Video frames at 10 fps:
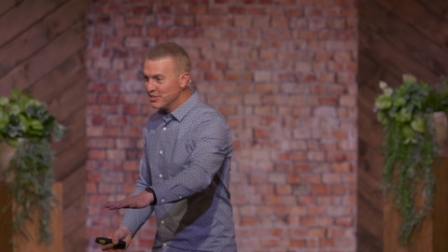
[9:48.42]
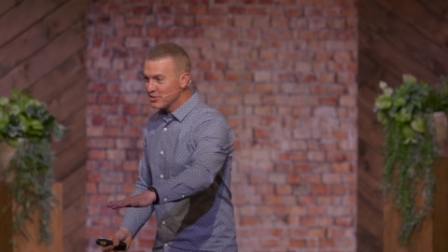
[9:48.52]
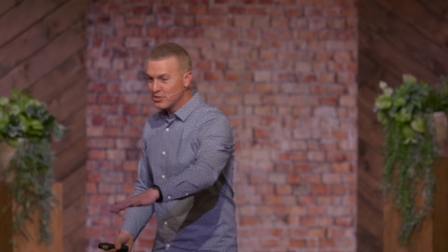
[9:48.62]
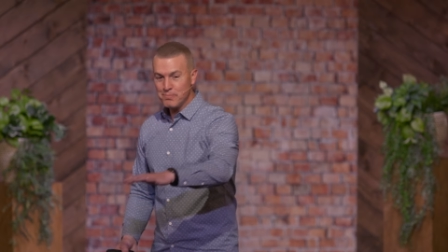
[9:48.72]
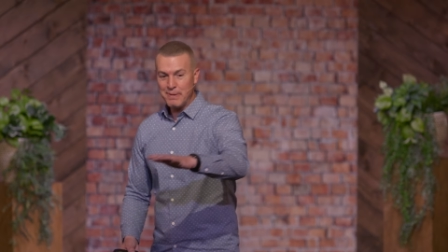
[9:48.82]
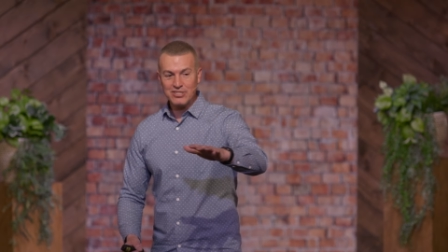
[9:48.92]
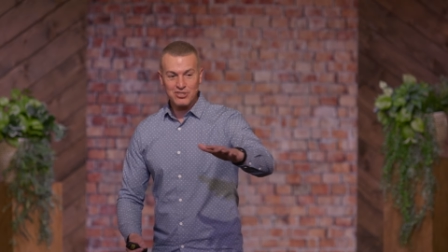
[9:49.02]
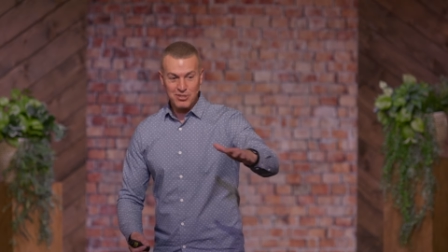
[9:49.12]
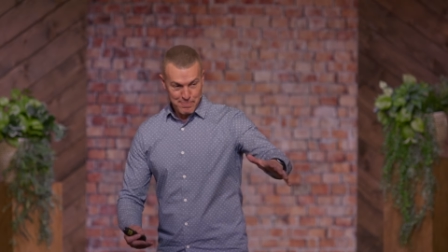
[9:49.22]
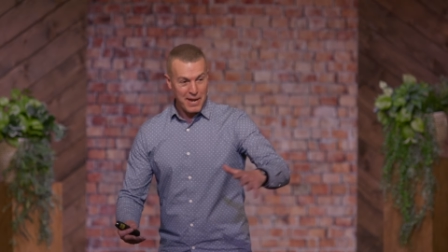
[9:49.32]
to be
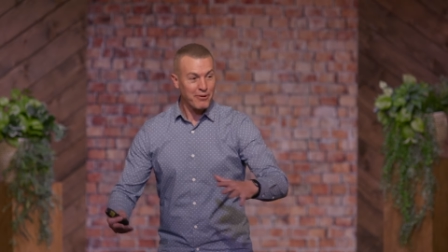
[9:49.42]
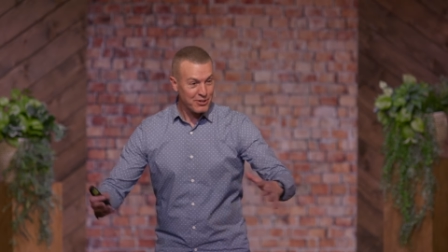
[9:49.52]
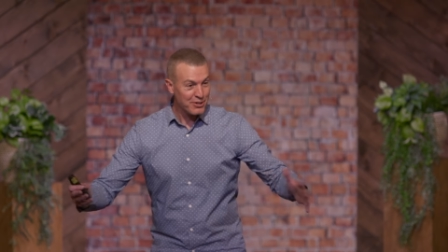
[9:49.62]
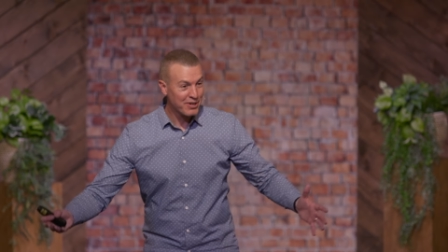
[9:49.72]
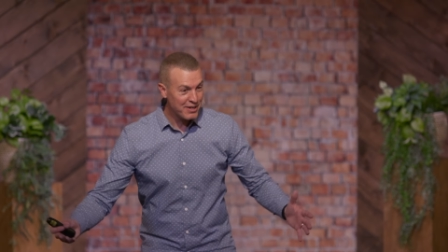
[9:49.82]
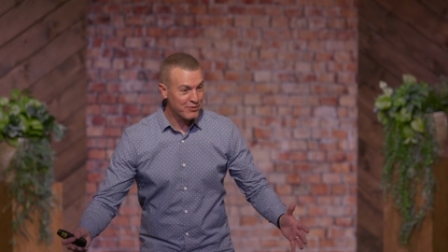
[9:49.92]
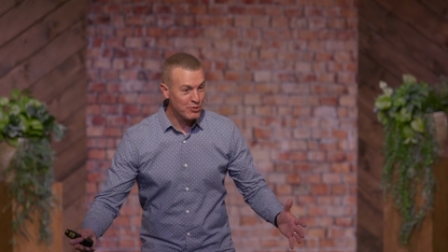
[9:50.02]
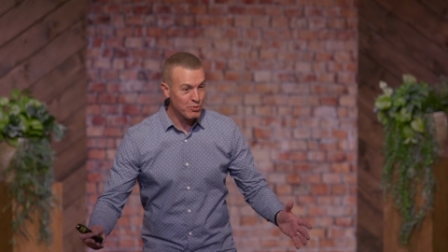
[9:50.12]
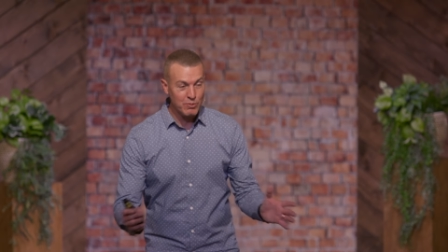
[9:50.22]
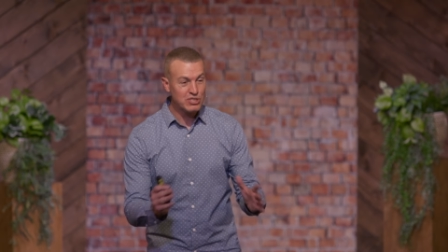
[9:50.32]
superior, if you
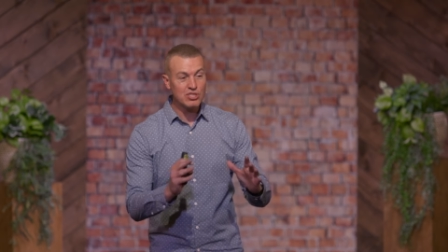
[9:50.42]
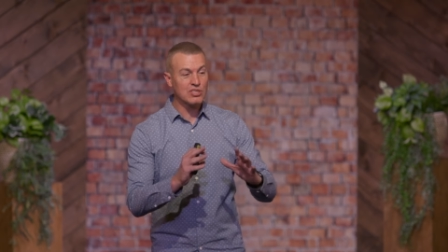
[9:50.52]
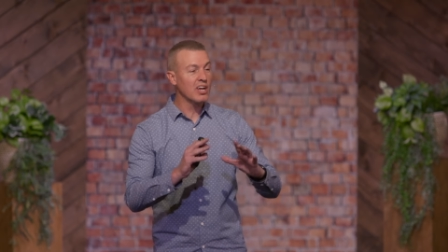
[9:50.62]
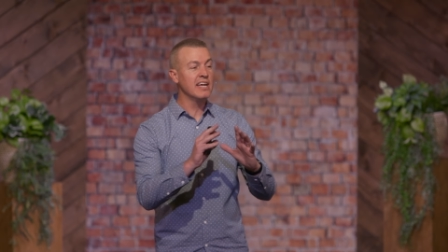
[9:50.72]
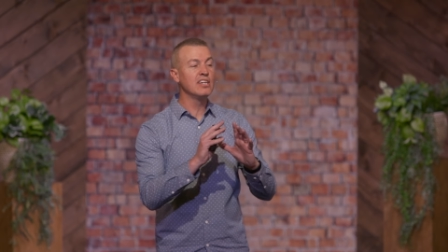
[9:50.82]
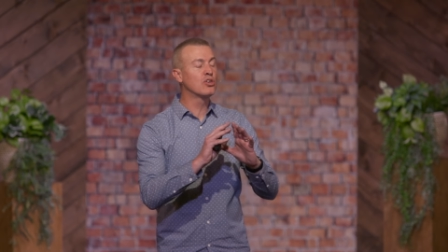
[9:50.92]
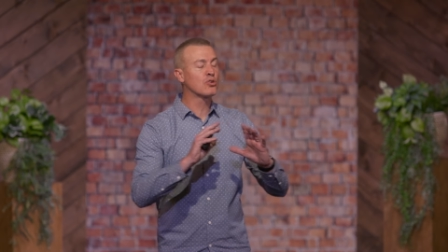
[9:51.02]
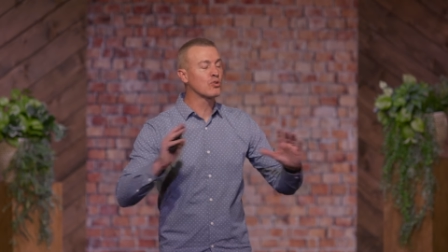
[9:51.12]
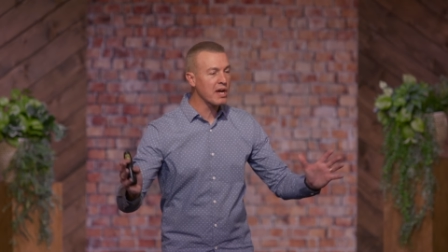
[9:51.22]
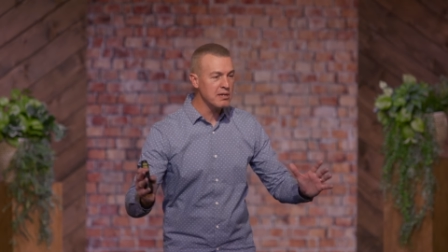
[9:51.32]
will, which is
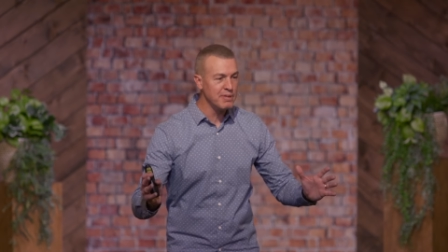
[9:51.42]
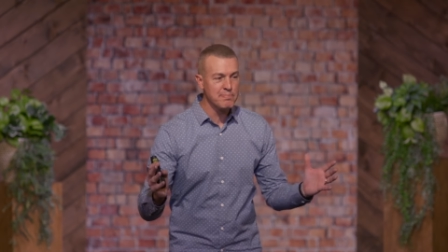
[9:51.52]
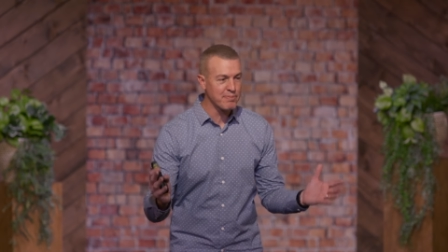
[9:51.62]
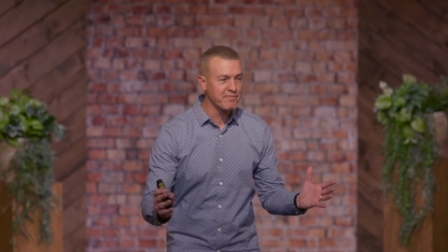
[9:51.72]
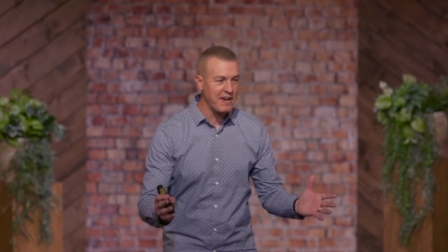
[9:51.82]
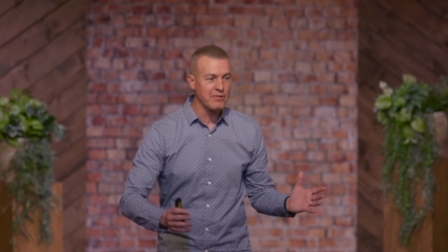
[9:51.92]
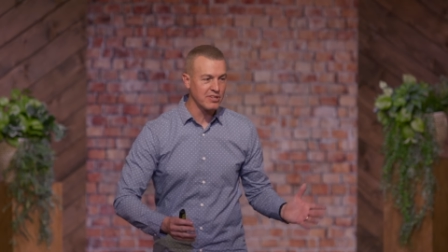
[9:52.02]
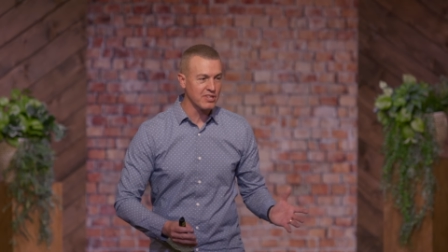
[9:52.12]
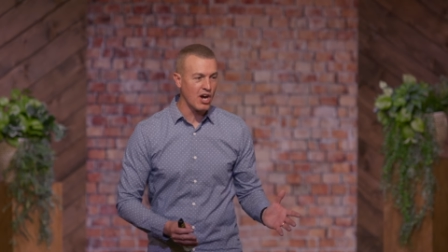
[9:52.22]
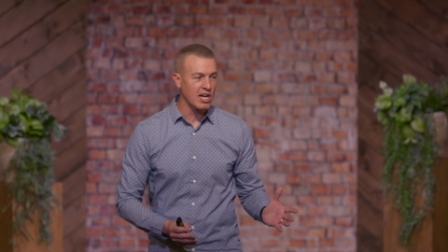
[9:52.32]
incredibly profound in
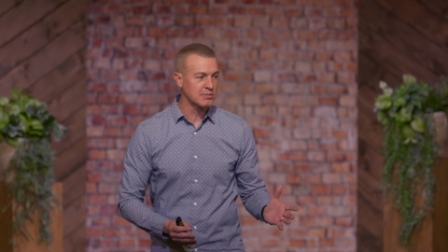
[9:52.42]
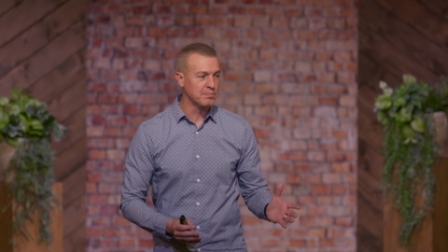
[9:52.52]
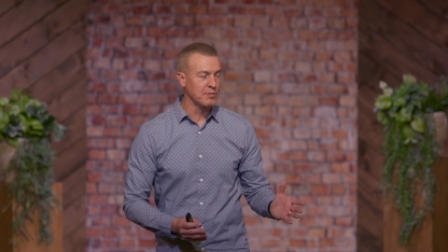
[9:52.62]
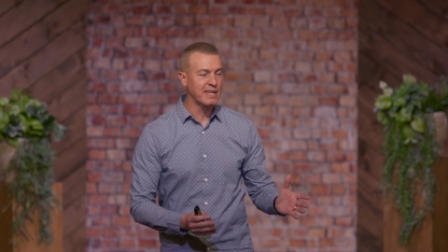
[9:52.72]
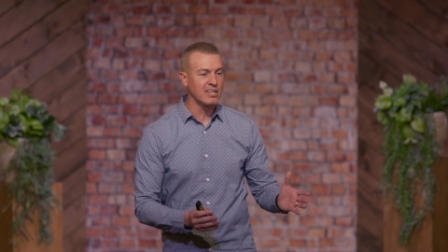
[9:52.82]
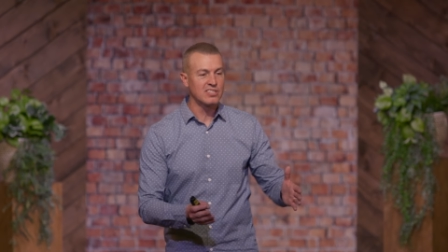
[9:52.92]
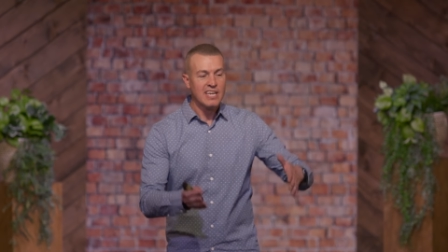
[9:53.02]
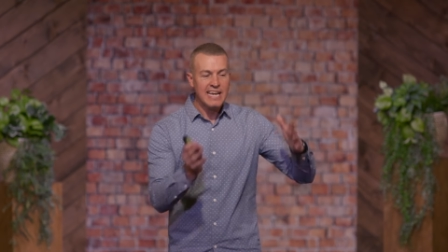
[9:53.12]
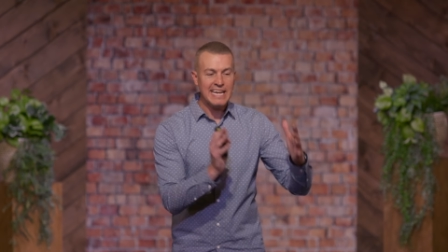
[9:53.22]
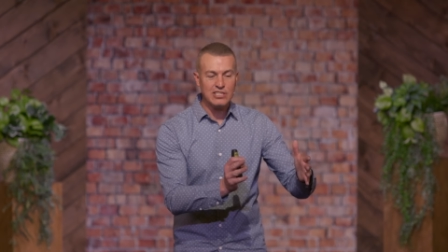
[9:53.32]
the gospel, because
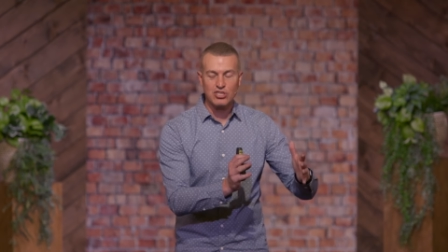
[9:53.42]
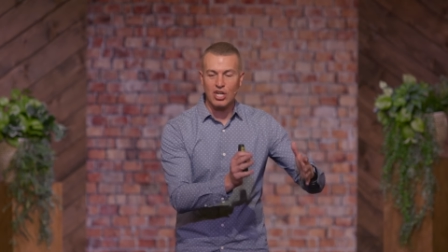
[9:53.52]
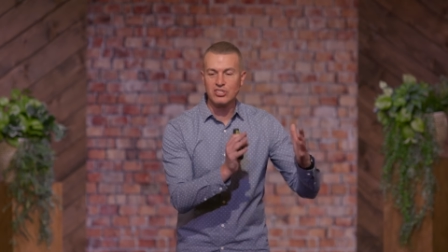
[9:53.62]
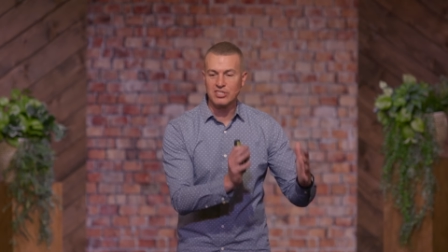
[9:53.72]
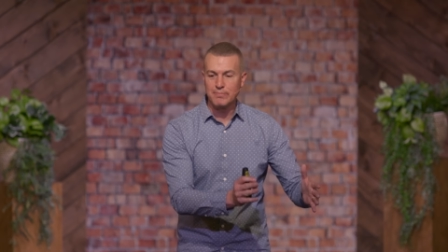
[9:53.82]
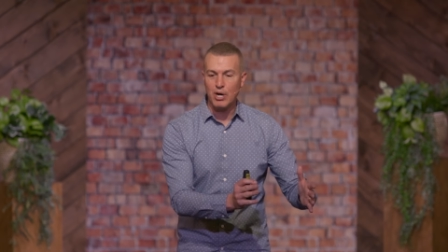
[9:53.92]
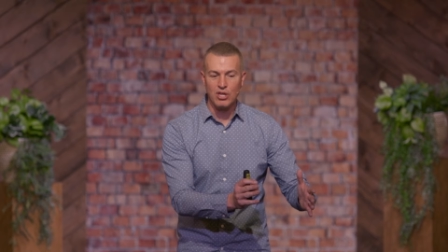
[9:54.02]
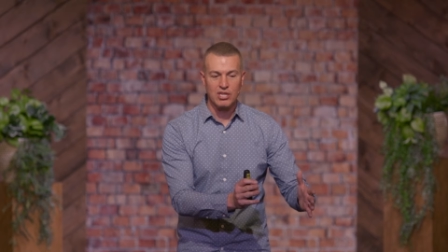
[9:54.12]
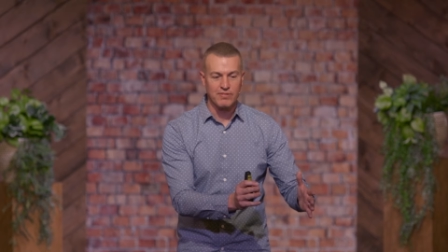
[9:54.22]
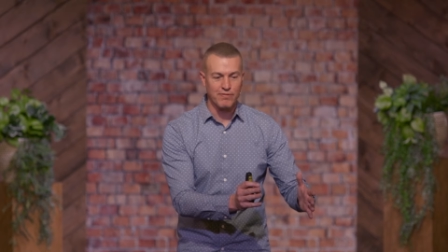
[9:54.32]
Esau is
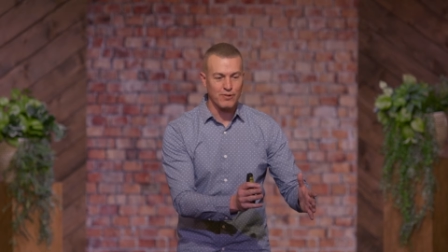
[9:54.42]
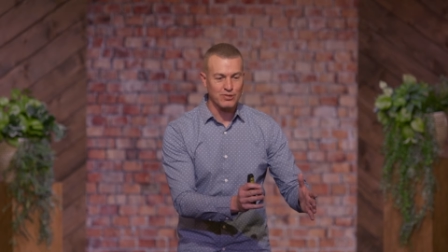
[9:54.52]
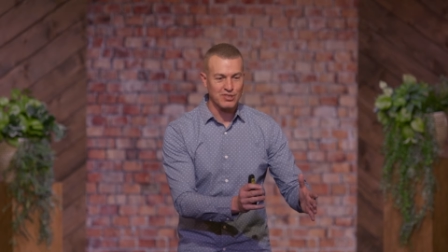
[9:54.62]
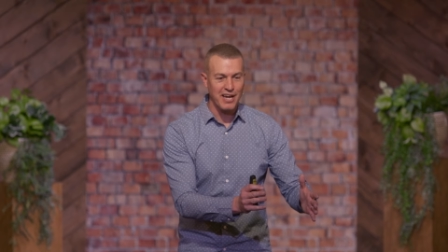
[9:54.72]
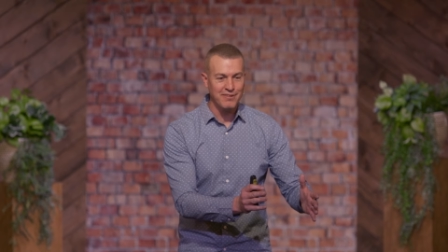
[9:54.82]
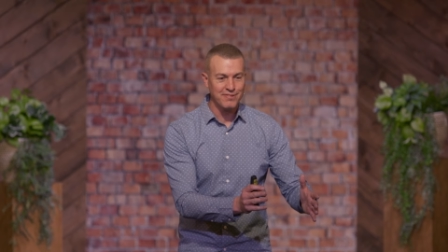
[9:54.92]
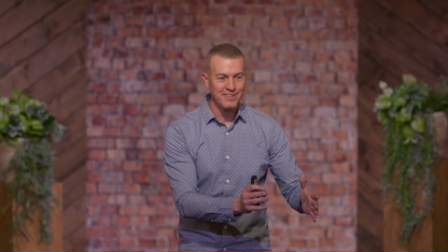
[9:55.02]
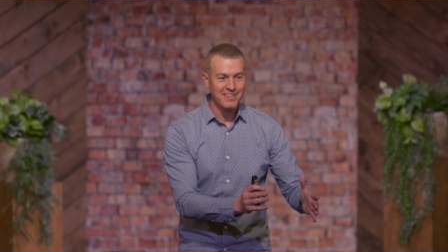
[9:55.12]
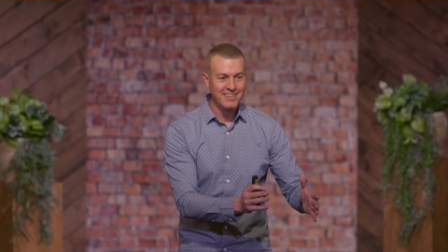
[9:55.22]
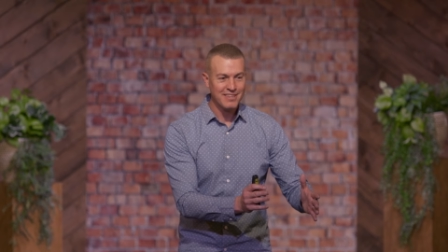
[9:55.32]
symbolic of the first life,
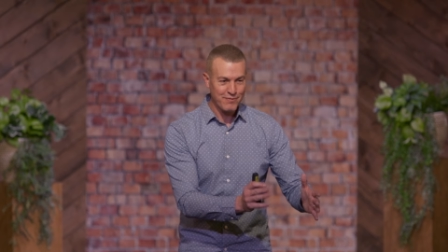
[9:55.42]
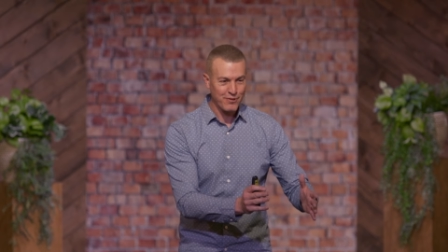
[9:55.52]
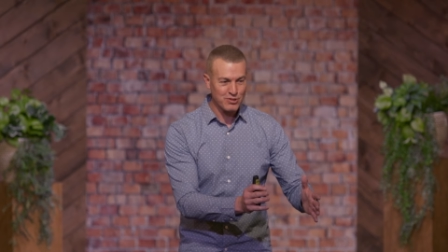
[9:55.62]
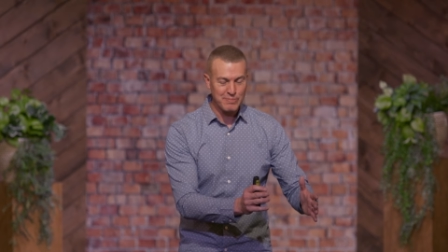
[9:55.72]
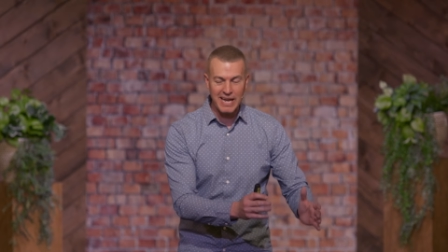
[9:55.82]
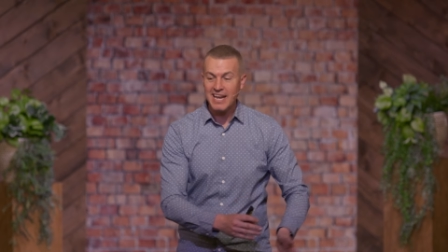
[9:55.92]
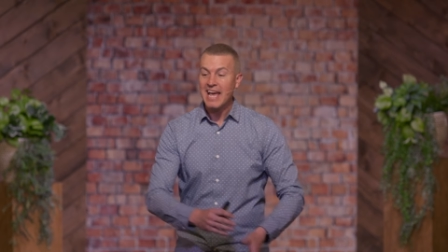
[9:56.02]
the first man,